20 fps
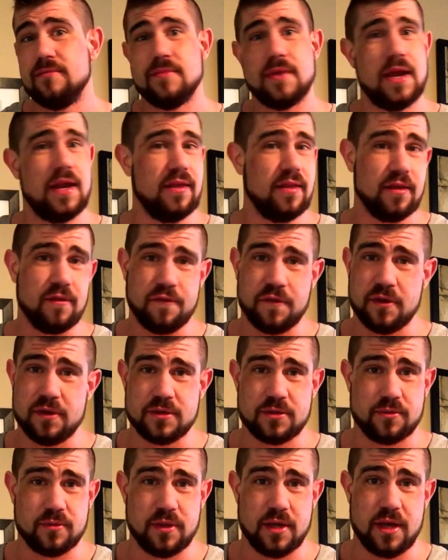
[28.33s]
anything
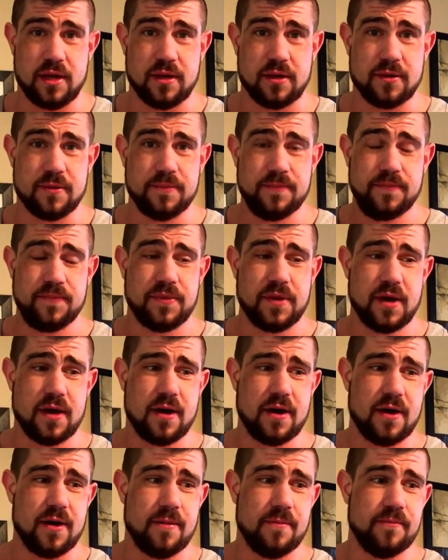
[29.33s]
fitness related.
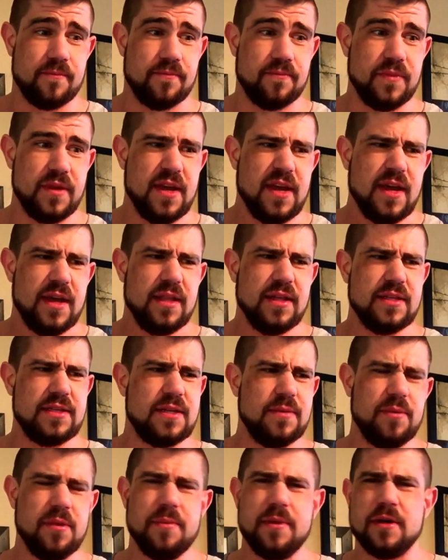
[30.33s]
Um, that's
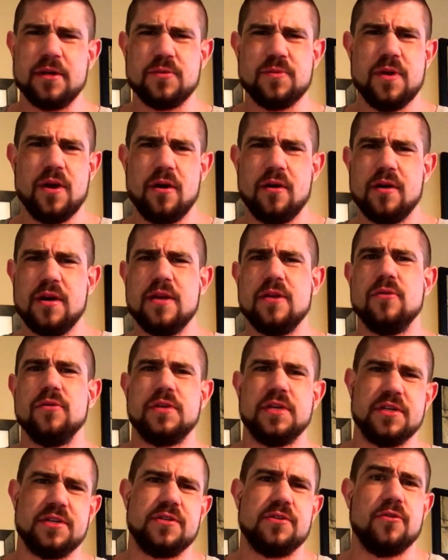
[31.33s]
simply because we are
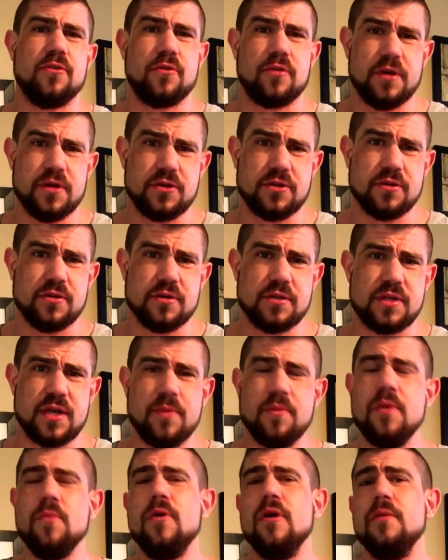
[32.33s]
egotistical creatures
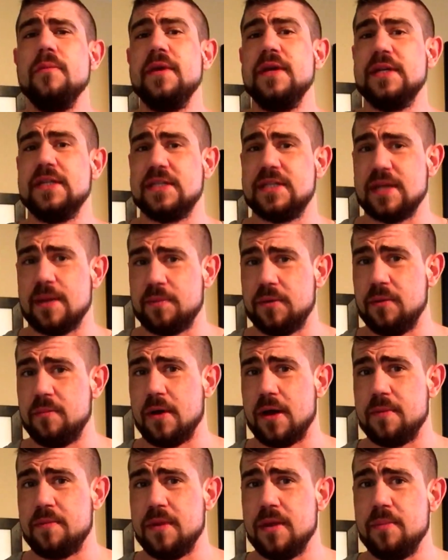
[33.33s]
and we want to be accepted
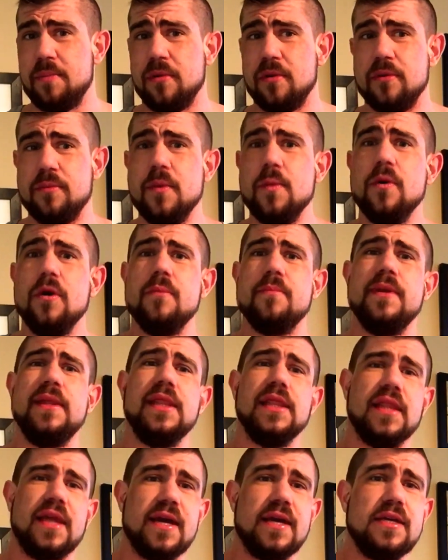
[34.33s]
by people. We want to be
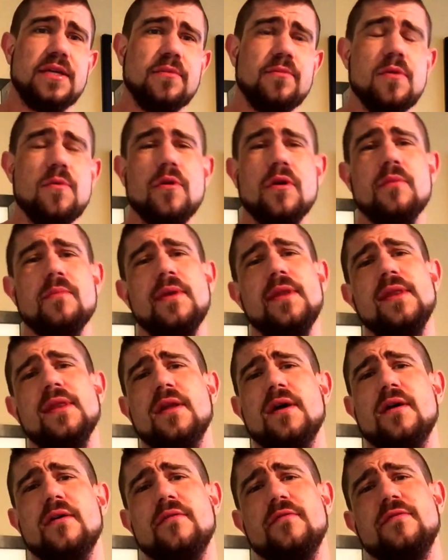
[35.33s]
liked and we want to be
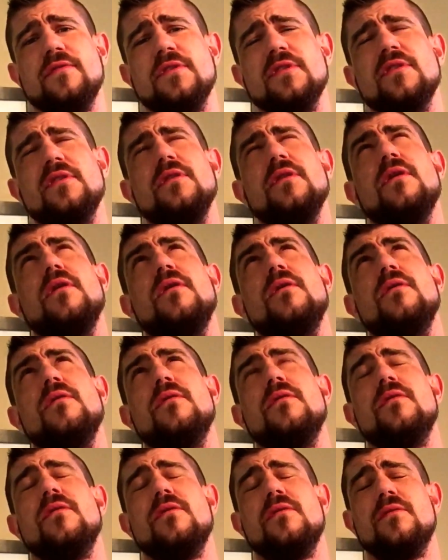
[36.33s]
loved.
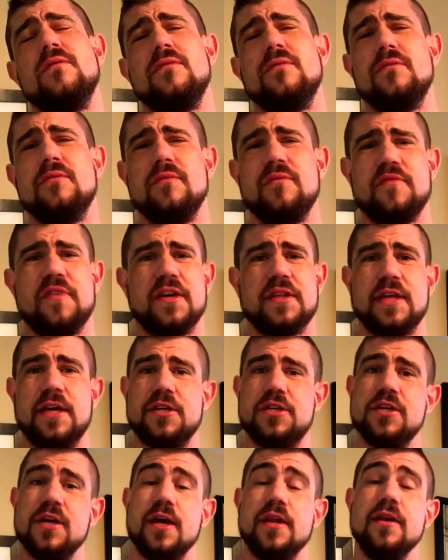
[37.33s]
Oh, fuck
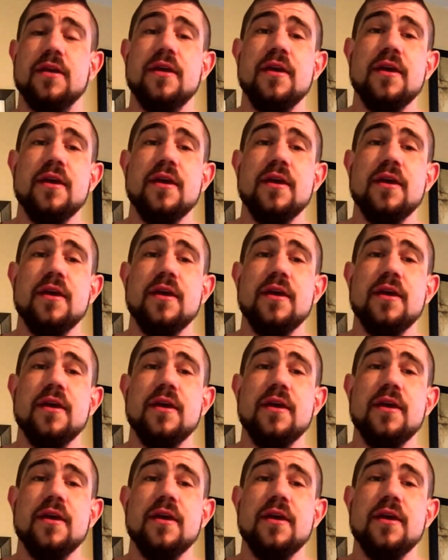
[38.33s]
that shit.